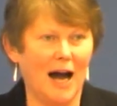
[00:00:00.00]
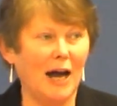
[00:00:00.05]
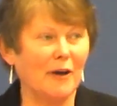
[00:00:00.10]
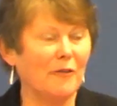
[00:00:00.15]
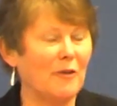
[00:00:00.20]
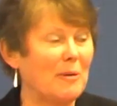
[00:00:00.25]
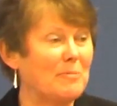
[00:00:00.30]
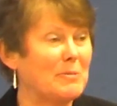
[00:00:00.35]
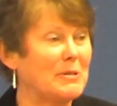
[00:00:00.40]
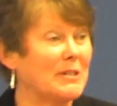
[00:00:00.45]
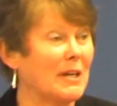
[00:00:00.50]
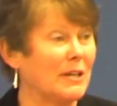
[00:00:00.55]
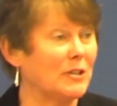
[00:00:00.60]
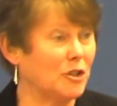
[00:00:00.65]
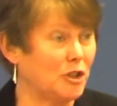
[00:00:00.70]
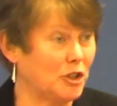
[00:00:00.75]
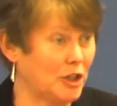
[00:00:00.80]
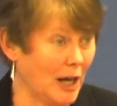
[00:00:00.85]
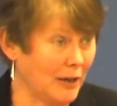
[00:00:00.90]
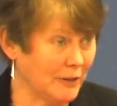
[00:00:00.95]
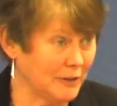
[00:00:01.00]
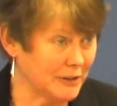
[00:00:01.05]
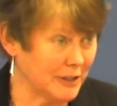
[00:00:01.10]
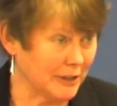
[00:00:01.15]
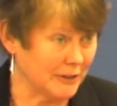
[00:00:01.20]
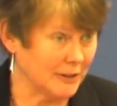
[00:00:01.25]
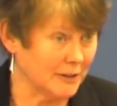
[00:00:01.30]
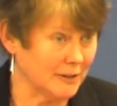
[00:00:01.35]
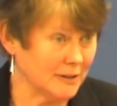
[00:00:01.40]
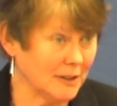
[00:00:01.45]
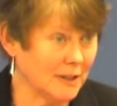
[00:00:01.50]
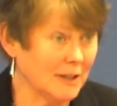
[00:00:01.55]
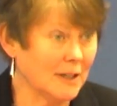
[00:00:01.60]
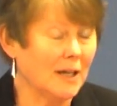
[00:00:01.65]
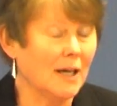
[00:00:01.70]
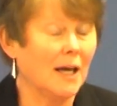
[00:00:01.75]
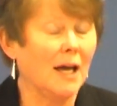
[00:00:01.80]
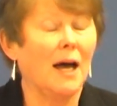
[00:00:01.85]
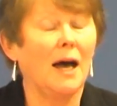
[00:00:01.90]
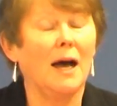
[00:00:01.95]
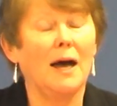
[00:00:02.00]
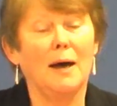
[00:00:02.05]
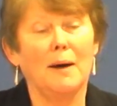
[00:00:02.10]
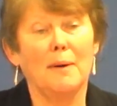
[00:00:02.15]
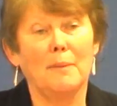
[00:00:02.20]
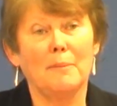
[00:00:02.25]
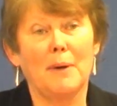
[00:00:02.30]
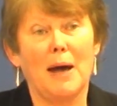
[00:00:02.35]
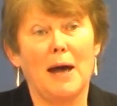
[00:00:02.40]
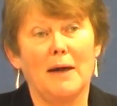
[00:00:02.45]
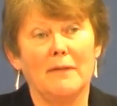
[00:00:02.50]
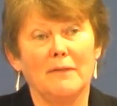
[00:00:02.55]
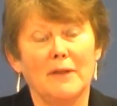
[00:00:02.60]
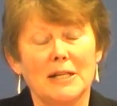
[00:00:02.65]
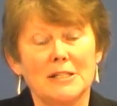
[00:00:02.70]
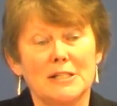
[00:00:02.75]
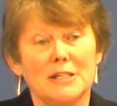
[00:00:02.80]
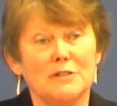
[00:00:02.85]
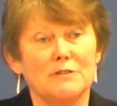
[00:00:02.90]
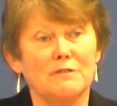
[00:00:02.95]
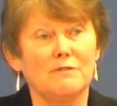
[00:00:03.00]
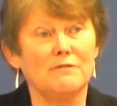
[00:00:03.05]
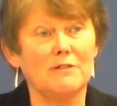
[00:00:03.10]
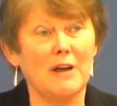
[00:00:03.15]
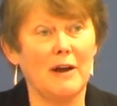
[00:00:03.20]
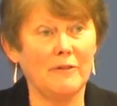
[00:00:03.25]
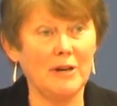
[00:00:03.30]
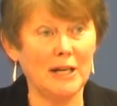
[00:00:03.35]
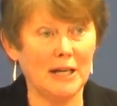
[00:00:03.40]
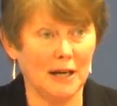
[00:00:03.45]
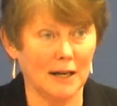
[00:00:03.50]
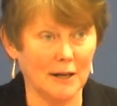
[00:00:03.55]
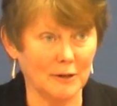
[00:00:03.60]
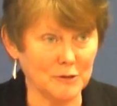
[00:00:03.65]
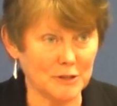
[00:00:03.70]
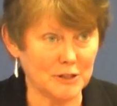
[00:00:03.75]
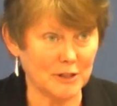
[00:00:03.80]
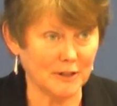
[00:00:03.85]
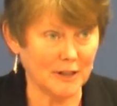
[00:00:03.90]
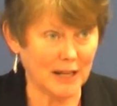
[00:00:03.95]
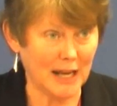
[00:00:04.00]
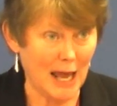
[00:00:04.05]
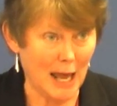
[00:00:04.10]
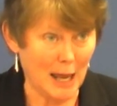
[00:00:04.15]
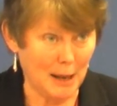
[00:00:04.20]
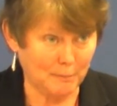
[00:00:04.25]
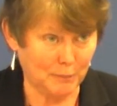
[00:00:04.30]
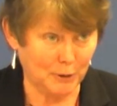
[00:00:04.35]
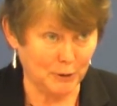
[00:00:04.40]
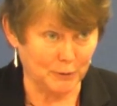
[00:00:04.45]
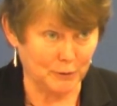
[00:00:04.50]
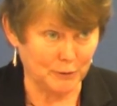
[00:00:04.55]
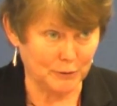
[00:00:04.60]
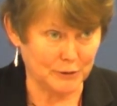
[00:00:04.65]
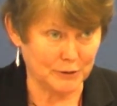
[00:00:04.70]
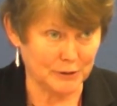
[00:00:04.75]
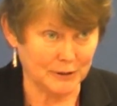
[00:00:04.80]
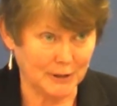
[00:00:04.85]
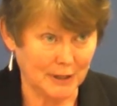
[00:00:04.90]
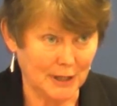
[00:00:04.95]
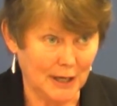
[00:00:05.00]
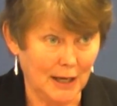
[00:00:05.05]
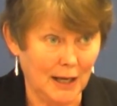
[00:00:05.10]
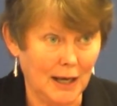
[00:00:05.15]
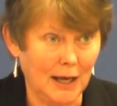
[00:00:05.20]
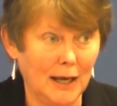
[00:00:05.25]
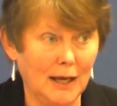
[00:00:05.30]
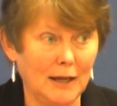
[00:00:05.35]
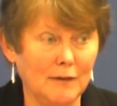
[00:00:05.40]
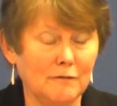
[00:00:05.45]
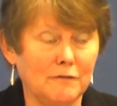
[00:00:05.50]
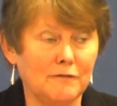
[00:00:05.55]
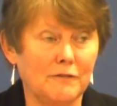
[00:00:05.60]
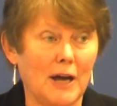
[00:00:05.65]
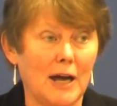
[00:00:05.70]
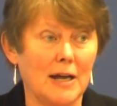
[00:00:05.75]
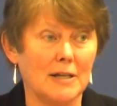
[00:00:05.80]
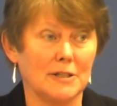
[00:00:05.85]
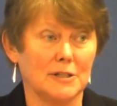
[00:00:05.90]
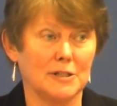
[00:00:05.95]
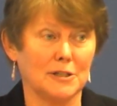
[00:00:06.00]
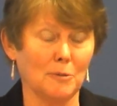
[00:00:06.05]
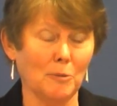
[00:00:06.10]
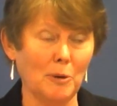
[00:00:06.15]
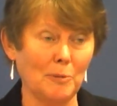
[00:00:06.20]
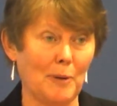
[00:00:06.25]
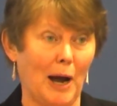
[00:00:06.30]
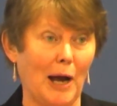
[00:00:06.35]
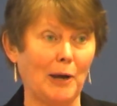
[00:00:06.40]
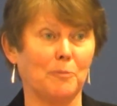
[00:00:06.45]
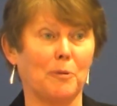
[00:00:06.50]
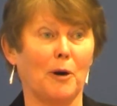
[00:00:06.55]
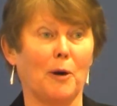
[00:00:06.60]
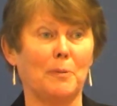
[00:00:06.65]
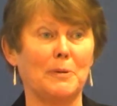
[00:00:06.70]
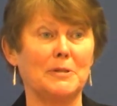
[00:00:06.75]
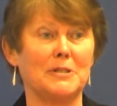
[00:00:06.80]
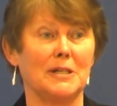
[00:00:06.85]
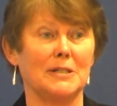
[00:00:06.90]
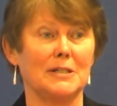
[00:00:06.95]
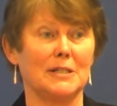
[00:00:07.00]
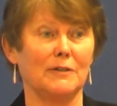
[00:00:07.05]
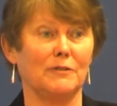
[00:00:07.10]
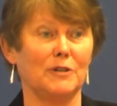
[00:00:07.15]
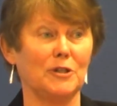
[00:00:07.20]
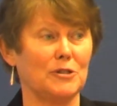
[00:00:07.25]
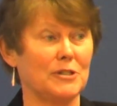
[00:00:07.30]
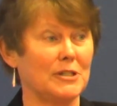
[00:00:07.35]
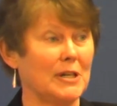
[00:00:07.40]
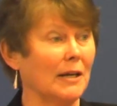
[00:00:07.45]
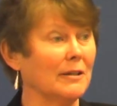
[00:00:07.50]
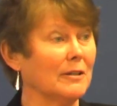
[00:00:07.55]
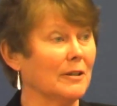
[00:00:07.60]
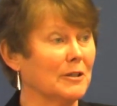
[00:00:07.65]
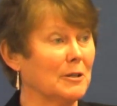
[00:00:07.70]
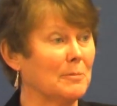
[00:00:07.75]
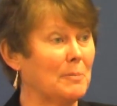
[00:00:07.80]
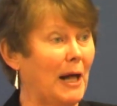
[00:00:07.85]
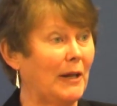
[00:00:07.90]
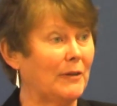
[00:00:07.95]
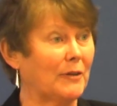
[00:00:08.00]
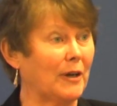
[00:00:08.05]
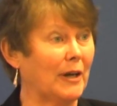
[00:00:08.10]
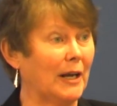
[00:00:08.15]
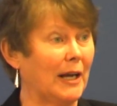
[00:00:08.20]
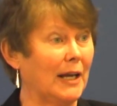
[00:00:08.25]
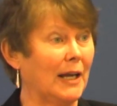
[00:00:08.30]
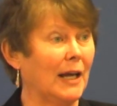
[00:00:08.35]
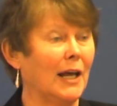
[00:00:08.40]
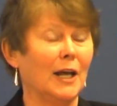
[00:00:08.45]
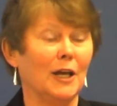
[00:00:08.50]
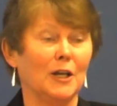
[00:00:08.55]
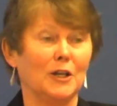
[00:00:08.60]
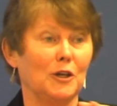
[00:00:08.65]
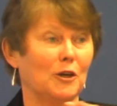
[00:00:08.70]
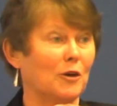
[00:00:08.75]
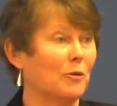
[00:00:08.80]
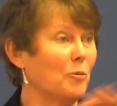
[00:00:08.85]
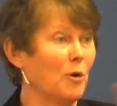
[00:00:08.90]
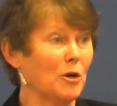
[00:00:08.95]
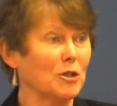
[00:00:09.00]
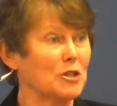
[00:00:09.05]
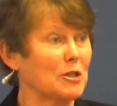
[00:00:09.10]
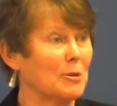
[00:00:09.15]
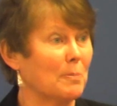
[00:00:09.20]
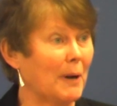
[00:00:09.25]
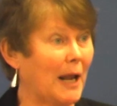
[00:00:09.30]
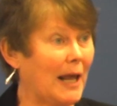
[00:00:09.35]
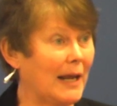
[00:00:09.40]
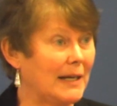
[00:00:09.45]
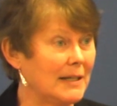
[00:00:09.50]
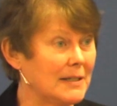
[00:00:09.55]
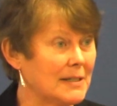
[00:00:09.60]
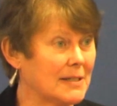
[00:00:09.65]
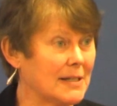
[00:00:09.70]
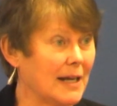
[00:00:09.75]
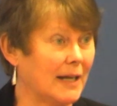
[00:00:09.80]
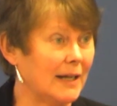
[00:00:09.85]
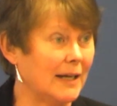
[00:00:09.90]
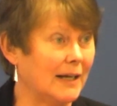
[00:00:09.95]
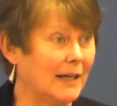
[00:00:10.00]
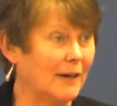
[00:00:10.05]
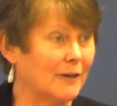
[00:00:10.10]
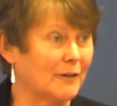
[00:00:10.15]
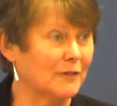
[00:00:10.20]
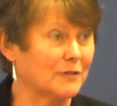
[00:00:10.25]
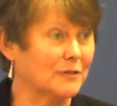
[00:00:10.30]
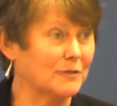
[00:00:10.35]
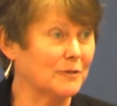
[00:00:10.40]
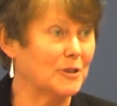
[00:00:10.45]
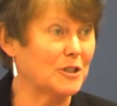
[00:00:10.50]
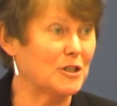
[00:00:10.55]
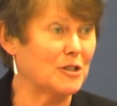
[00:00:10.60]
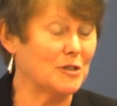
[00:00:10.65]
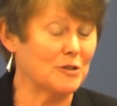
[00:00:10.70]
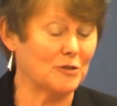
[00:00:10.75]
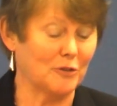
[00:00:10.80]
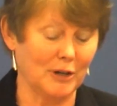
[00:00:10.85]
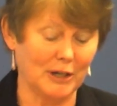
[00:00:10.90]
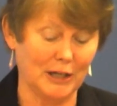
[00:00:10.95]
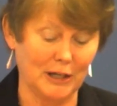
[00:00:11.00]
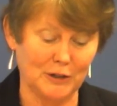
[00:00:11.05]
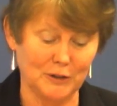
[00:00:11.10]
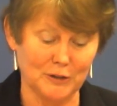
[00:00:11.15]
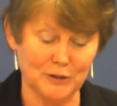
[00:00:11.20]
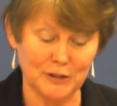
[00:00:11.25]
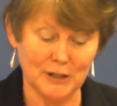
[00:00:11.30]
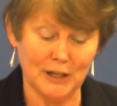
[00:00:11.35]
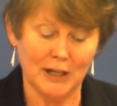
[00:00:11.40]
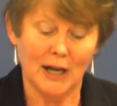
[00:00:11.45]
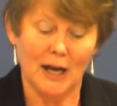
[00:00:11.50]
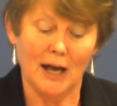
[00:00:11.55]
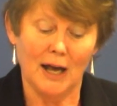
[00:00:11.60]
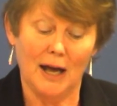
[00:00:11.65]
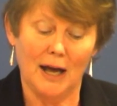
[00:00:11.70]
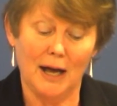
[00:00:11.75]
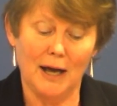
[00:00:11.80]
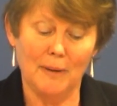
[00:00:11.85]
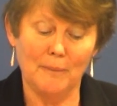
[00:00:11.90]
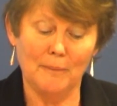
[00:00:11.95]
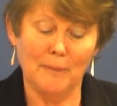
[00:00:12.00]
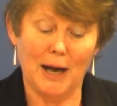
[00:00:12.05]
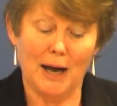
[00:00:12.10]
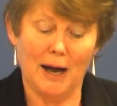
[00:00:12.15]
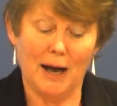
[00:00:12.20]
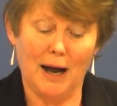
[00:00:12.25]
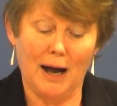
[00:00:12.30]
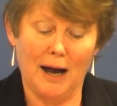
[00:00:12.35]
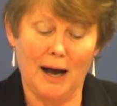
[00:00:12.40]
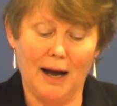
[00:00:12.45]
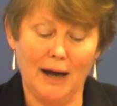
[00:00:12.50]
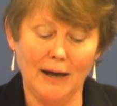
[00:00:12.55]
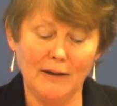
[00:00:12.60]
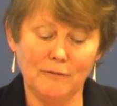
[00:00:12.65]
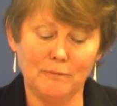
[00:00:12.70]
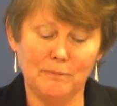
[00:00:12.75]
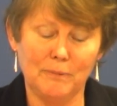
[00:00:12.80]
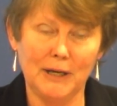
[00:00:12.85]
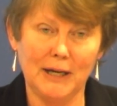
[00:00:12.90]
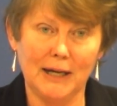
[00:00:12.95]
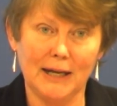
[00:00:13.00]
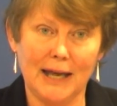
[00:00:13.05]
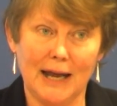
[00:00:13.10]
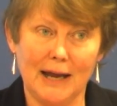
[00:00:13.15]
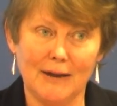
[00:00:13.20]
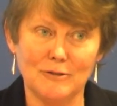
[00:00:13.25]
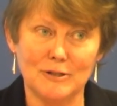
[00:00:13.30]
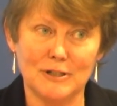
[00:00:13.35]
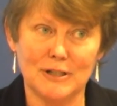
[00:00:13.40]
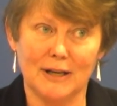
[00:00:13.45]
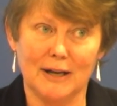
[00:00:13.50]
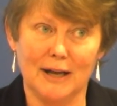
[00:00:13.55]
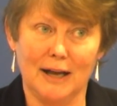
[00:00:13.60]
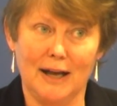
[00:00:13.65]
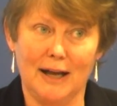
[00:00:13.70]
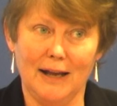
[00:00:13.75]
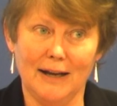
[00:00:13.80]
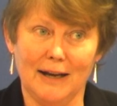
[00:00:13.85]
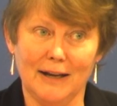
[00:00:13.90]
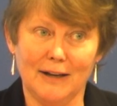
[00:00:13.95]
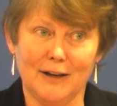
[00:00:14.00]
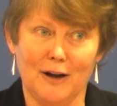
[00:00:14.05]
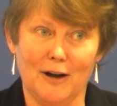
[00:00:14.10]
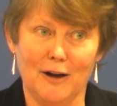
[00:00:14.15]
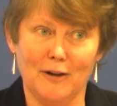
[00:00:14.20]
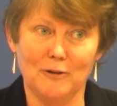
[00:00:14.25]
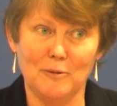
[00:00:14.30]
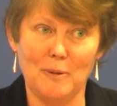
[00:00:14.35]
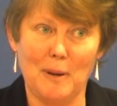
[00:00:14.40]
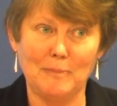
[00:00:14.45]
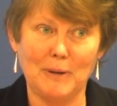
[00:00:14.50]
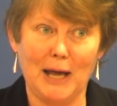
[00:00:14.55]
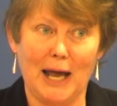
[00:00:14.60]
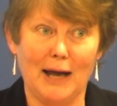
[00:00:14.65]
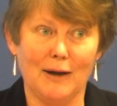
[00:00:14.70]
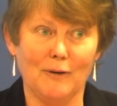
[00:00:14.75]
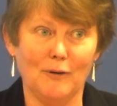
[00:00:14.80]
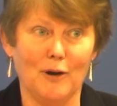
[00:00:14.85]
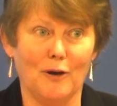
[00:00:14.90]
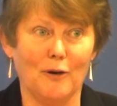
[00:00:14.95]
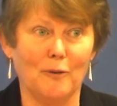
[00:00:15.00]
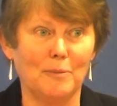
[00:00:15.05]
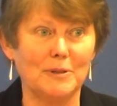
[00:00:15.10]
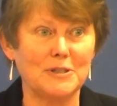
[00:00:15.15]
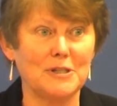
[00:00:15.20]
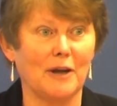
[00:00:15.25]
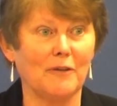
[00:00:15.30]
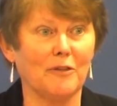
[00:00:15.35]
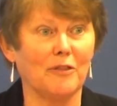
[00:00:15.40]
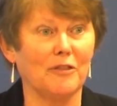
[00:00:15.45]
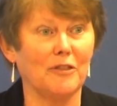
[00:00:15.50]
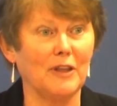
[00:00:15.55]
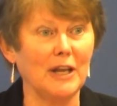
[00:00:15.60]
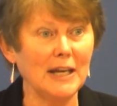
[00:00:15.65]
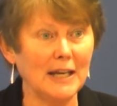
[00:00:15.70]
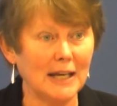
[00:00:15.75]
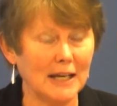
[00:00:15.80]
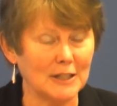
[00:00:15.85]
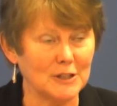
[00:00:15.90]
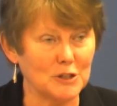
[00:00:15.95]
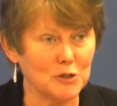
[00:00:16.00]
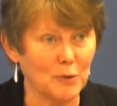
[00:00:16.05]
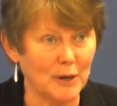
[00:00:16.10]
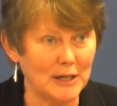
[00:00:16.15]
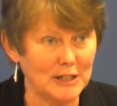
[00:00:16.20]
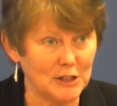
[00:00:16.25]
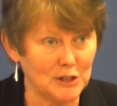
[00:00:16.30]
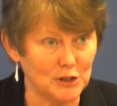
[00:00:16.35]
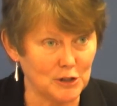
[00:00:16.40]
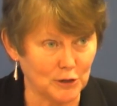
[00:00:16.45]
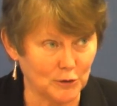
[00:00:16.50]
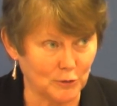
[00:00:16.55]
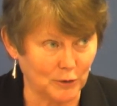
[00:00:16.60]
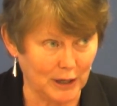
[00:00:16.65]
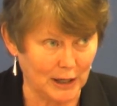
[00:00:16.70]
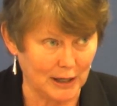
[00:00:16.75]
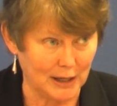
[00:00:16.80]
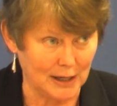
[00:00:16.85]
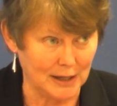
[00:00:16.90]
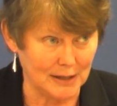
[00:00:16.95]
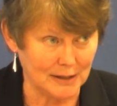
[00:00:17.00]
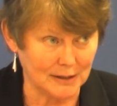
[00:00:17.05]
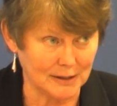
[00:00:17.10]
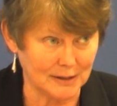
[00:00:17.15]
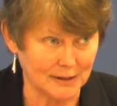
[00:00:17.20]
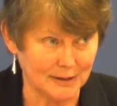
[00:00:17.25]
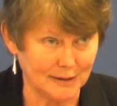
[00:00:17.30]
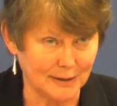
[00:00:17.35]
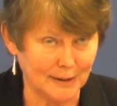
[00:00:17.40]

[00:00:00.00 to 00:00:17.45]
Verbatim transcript: I represent Sheldon um, and that is very close to the airport. In fact, some of my properties, if you stand on the balcony, you can watch the planes taking off, which is really good. Um, I've been a councillor and I can't remember how long, but I think it's 22 years.